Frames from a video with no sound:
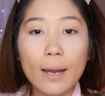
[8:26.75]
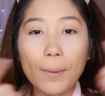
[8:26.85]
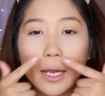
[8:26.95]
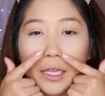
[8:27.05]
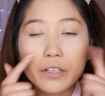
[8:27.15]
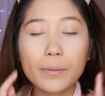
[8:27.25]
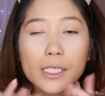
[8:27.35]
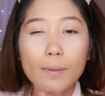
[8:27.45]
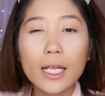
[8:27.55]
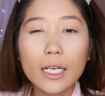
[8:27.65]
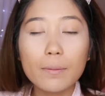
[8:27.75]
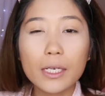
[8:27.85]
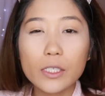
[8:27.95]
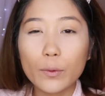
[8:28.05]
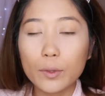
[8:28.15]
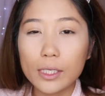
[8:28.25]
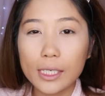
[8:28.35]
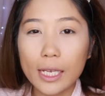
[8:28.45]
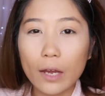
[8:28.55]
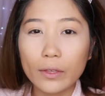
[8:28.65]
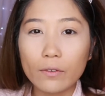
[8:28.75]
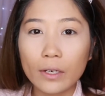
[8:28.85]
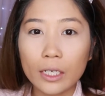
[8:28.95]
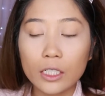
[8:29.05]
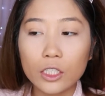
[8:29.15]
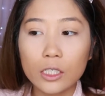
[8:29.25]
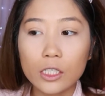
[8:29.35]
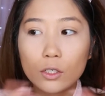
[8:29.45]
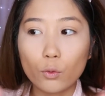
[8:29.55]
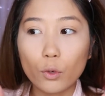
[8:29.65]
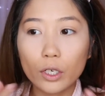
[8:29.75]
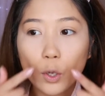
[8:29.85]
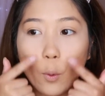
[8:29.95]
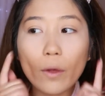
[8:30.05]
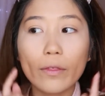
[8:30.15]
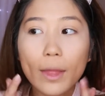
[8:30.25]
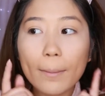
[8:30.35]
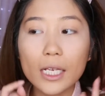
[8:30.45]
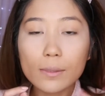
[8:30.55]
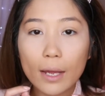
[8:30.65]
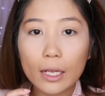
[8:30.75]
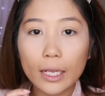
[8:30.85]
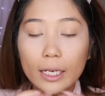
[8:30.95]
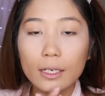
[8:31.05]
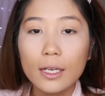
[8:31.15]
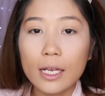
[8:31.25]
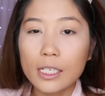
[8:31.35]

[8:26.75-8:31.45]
but I left my smile line because I want to see how the foundation is going to work with my smile line.